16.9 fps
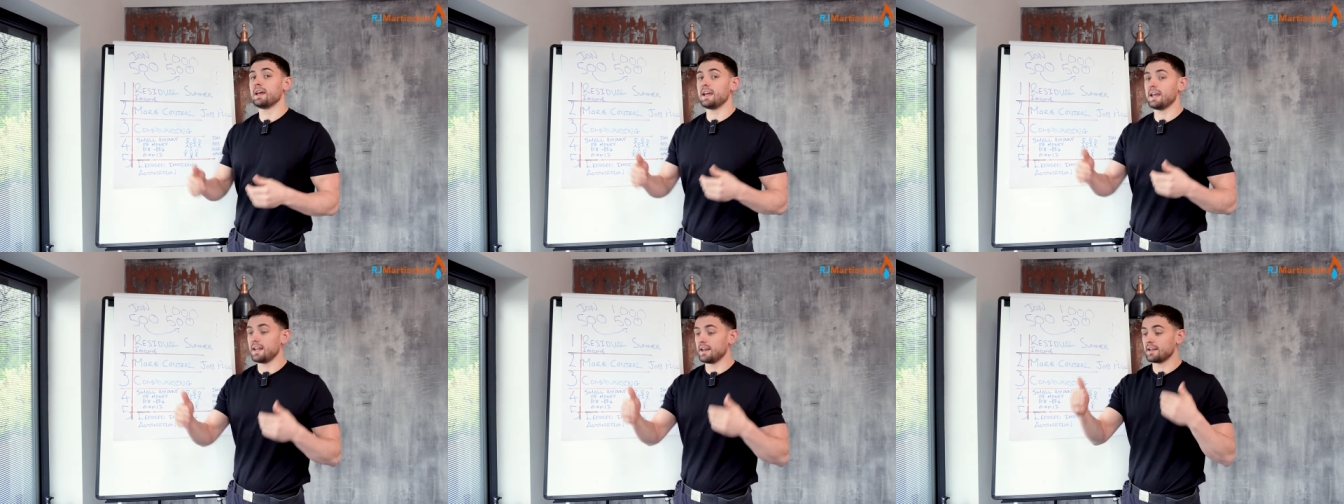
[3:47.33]

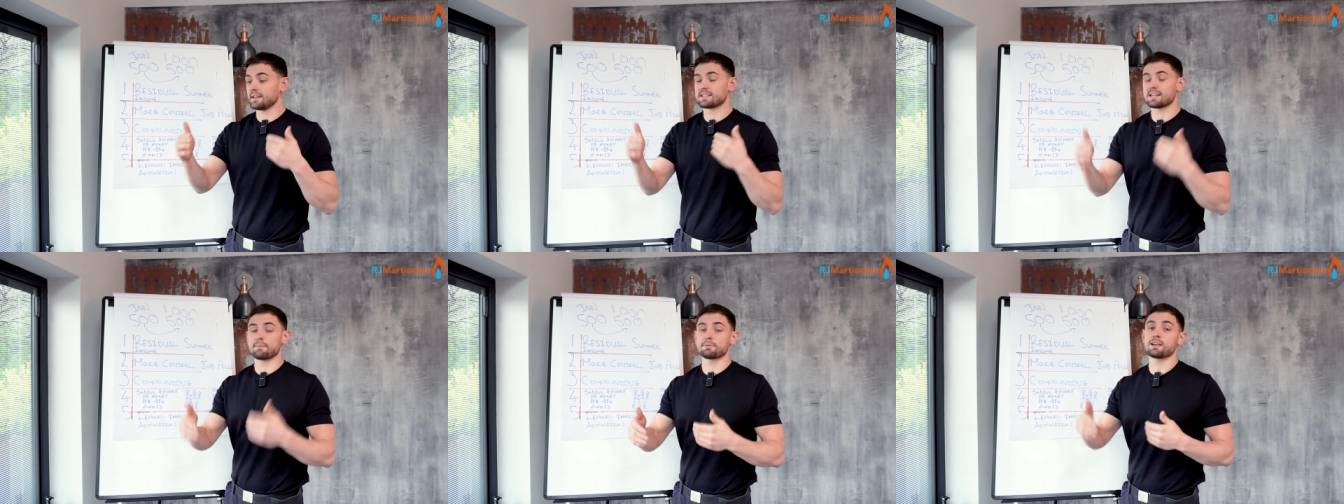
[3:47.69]

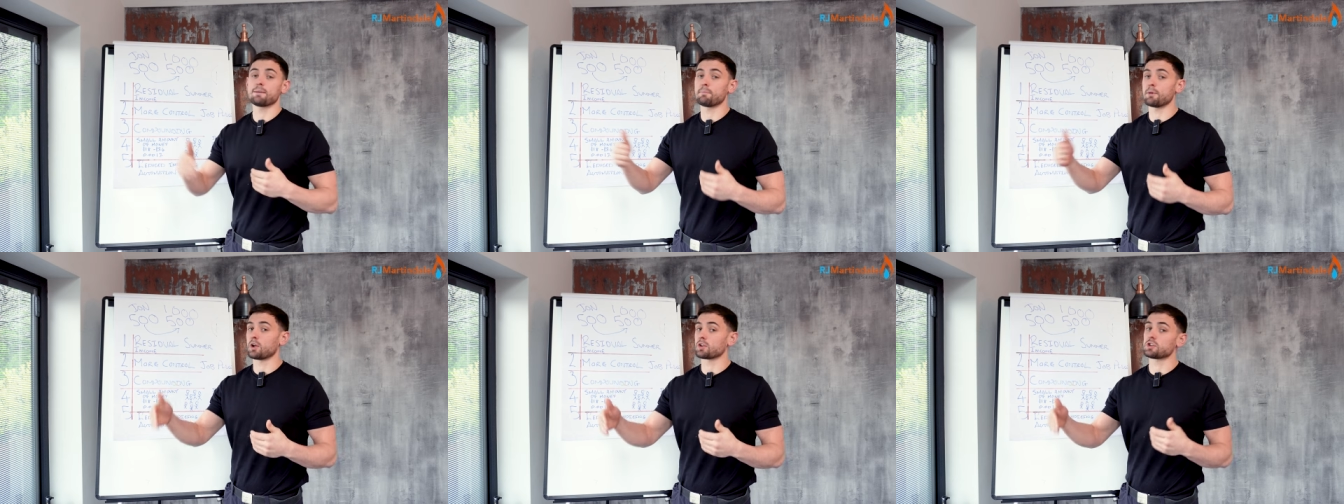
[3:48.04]
in
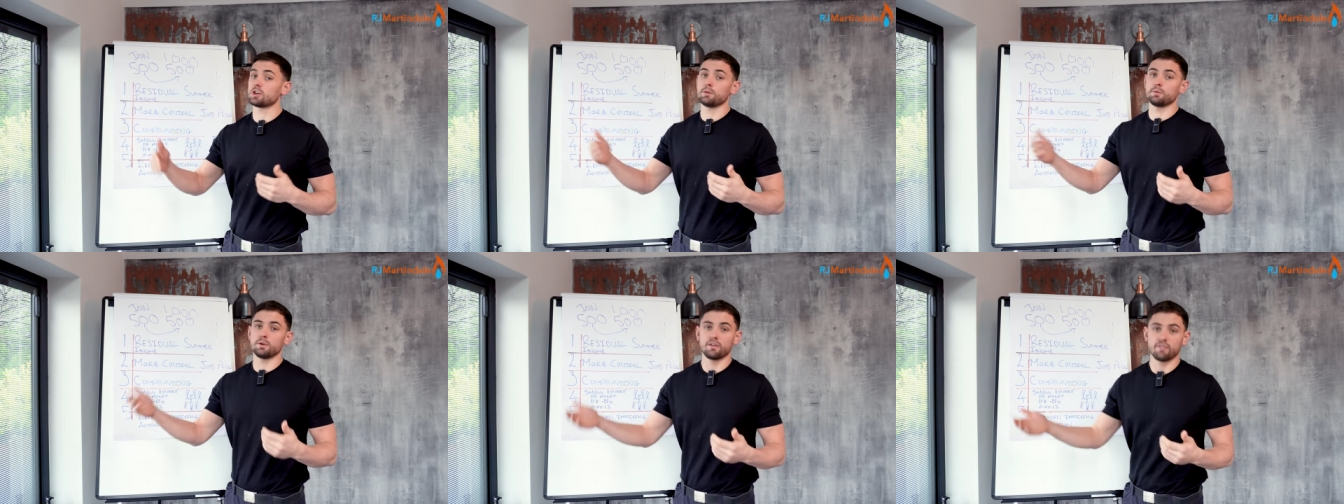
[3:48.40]
September,
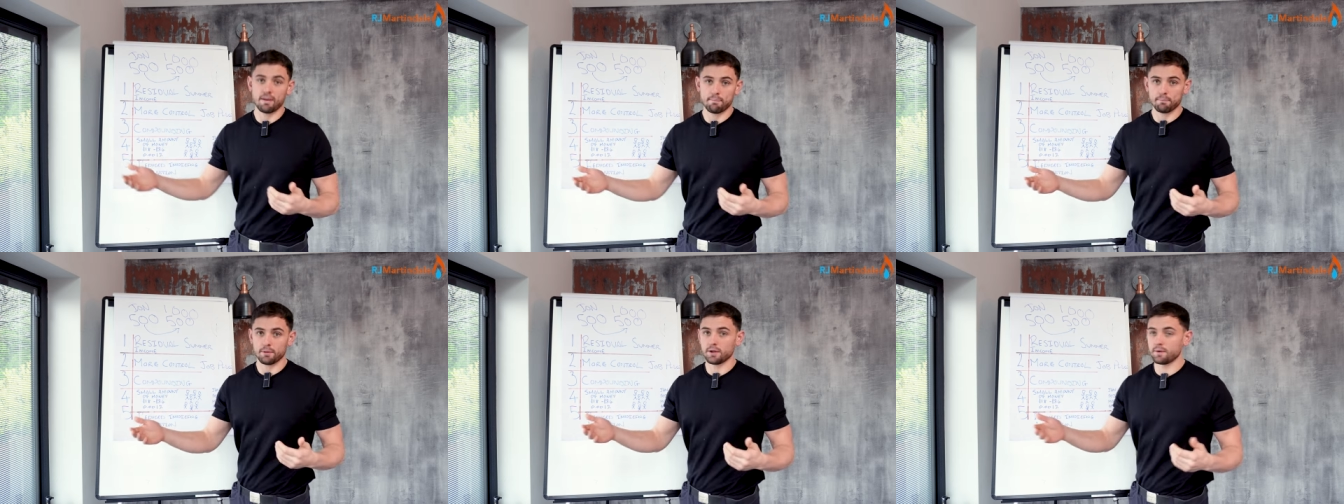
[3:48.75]
October,
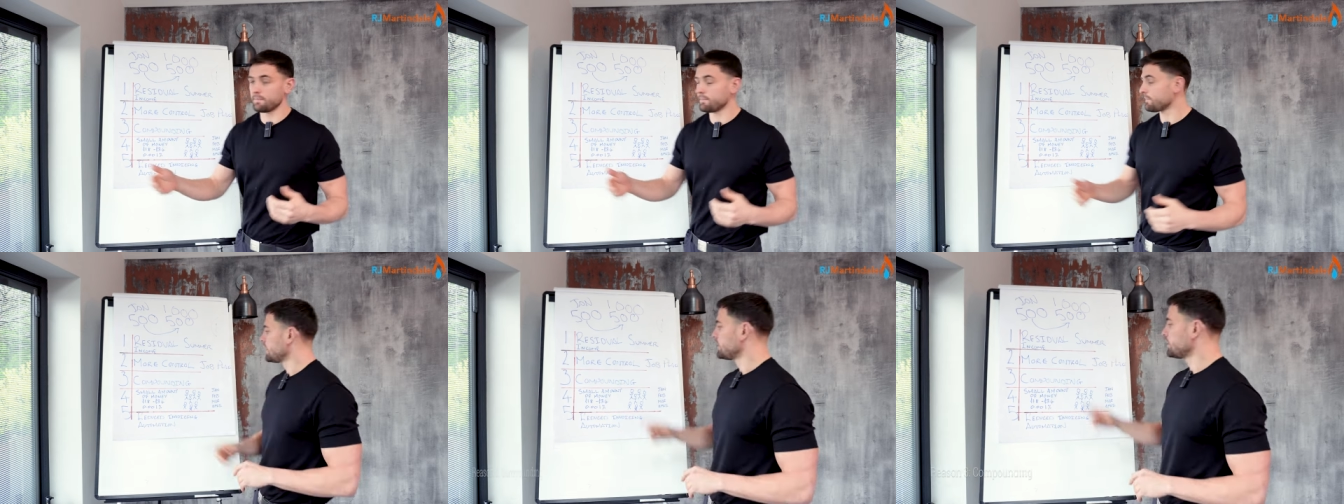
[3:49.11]
November.
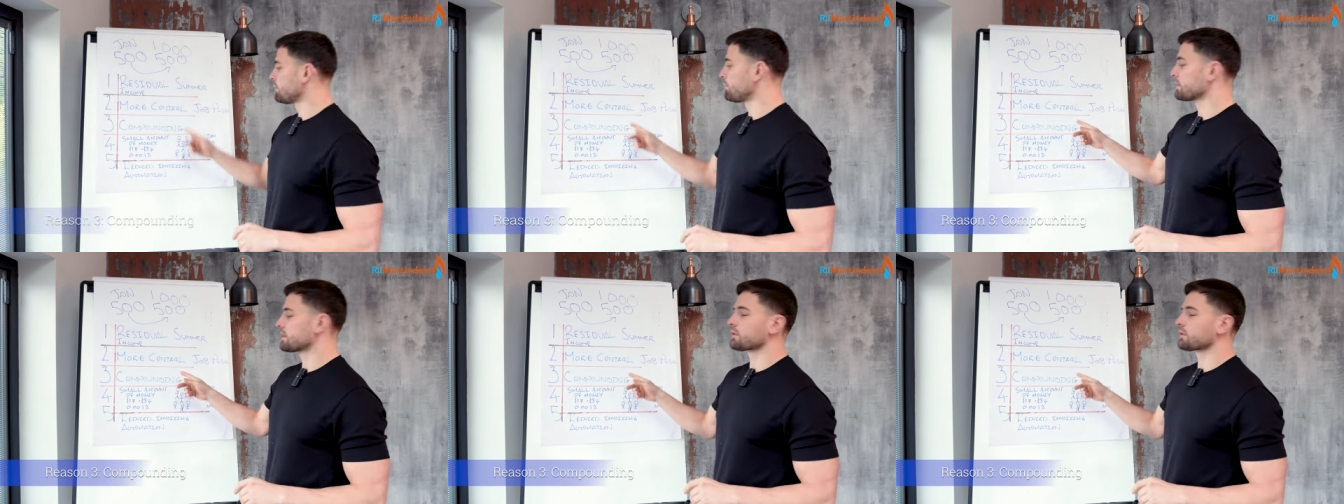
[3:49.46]
Number